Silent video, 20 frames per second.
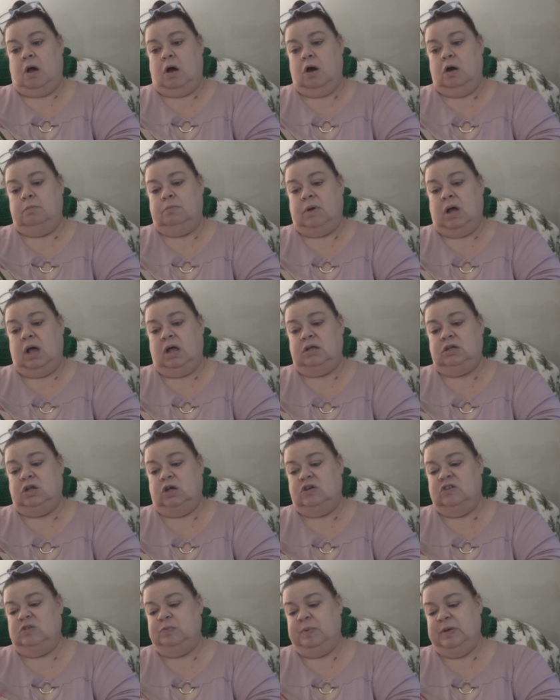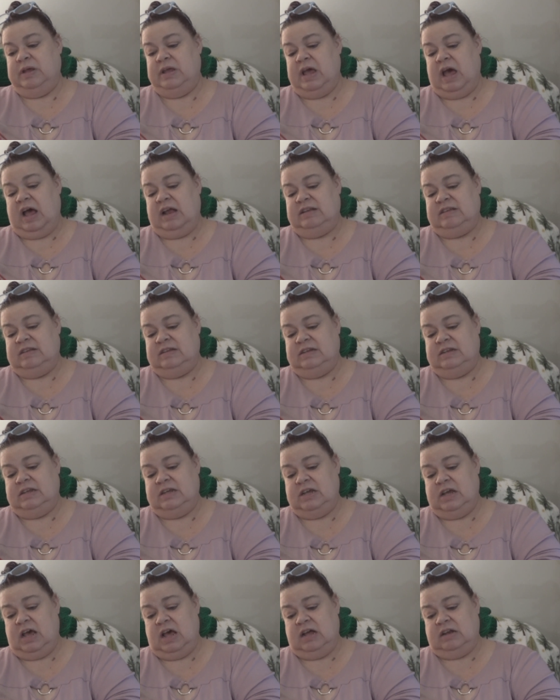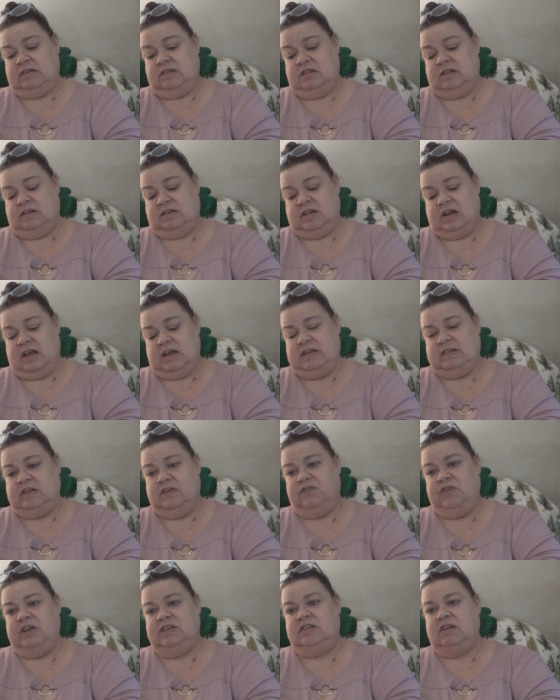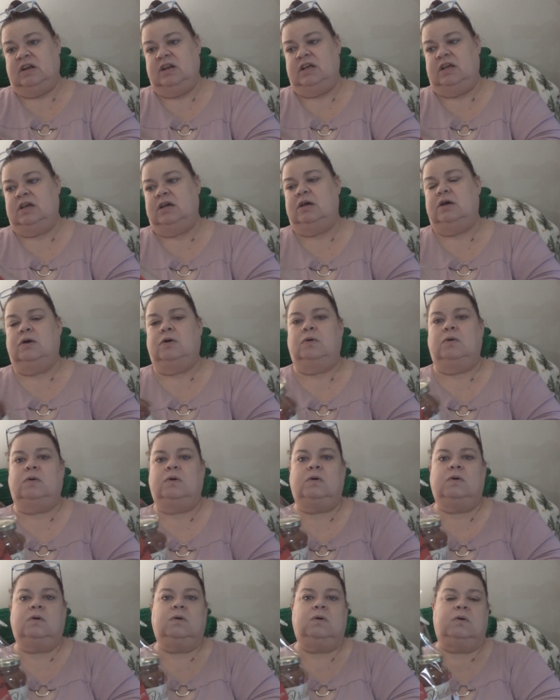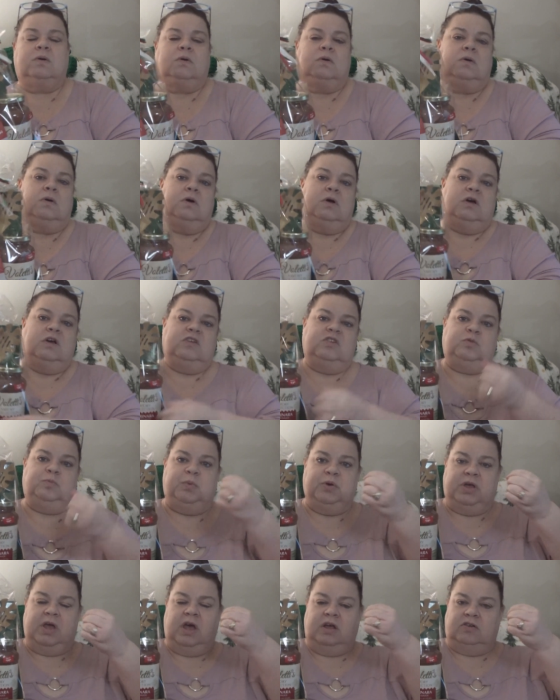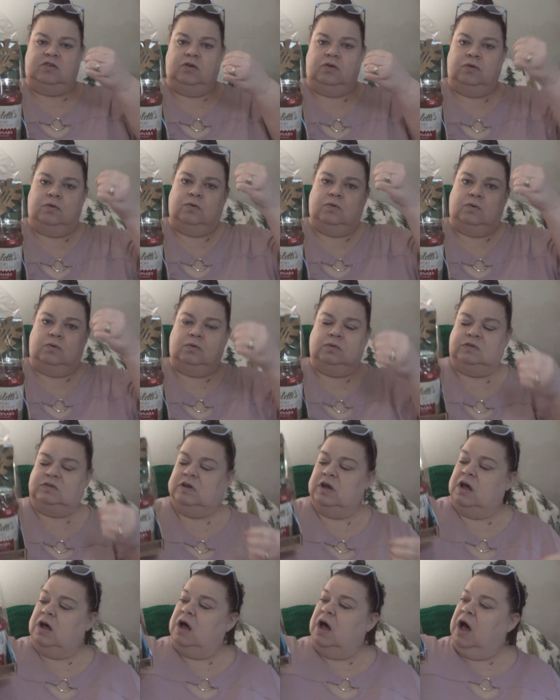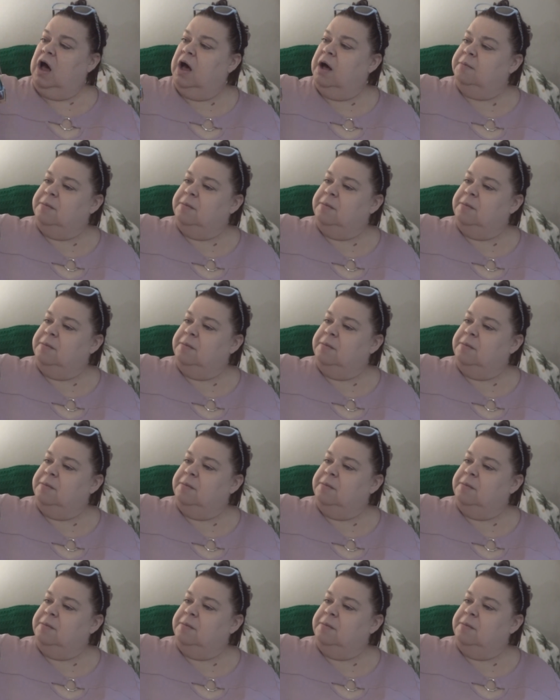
Armando Spaghetti Kit, The Taste of Italy. Oh, Spaghetti-Os.